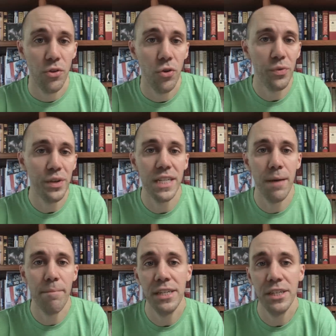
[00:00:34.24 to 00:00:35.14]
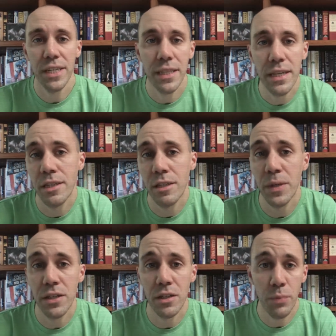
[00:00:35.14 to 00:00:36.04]
The only reason I'm mentioning this is
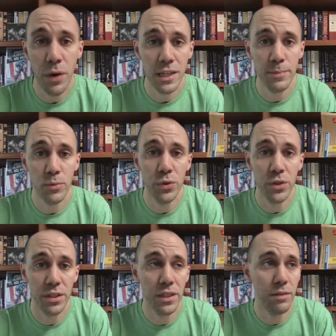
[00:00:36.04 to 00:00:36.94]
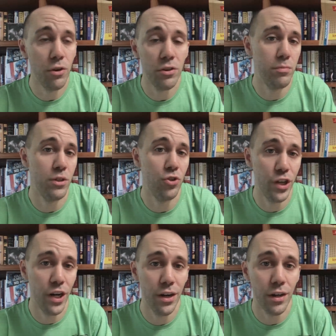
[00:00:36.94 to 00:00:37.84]
because it's possible we'll see Malt-O-Meal's
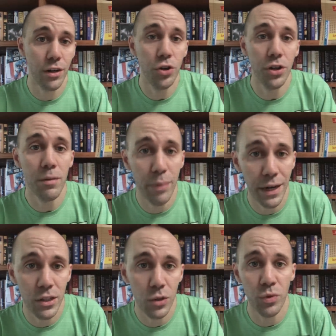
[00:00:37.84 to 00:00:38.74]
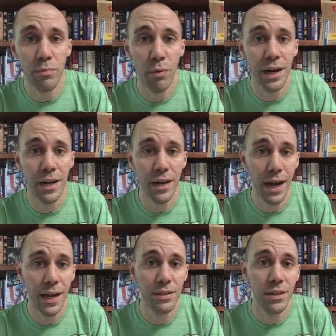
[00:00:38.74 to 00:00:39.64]
generic Cookie Bites rebranded
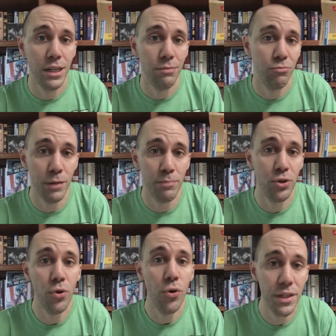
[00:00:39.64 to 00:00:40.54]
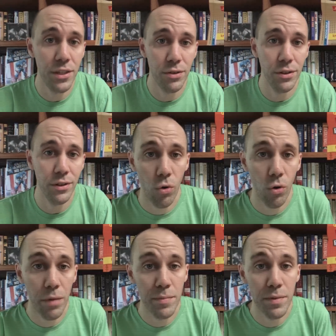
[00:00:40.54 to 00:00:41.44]
as Chips Ahoy cereal,
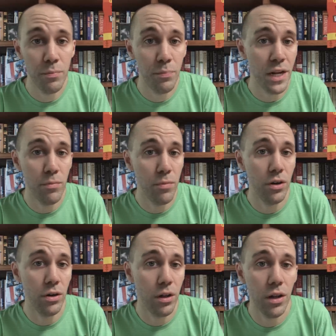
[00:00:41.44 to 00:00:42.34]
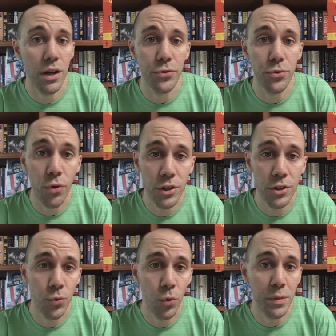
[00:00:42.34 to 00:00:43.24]
or maybe Peanut Butter Colossal
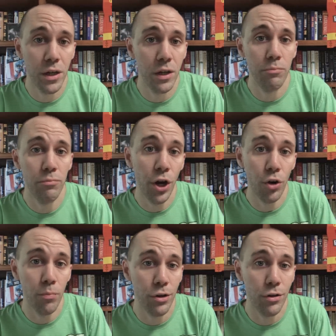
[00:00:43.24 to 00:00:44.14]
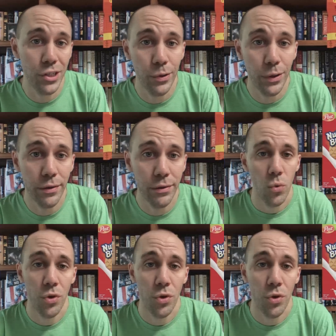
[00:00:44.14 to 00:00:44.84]
Crunch will become Nutter Butter cereal.